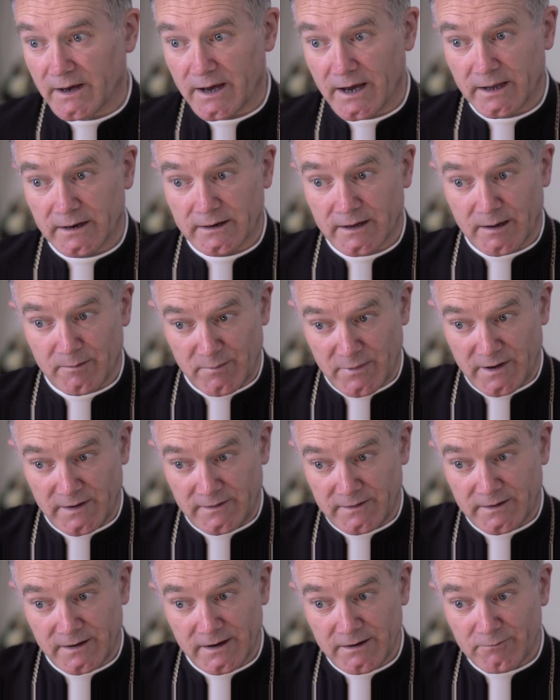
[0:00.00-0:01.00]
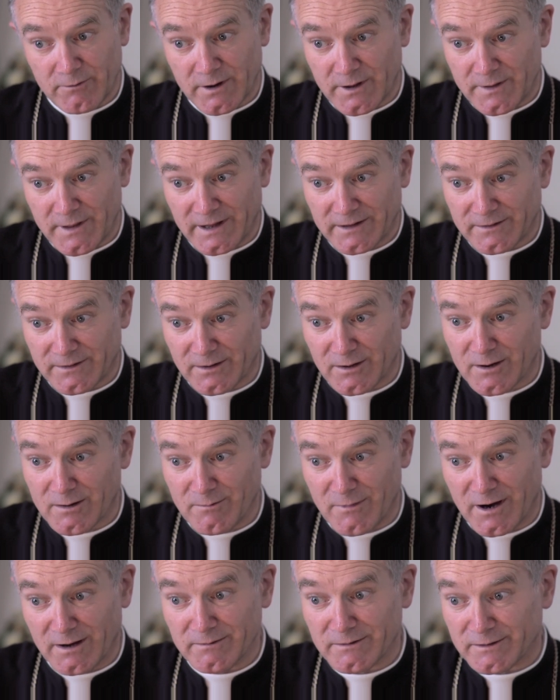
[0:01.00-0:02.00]
And I may say, well, that's the
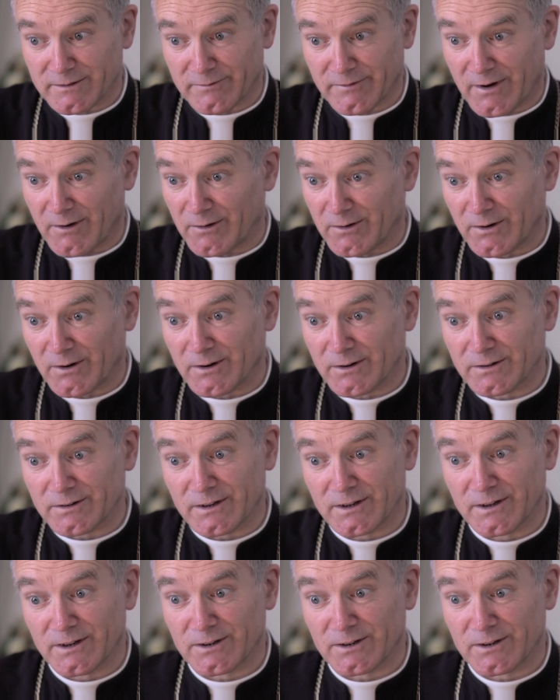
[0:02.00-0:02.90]
commandment of our Lord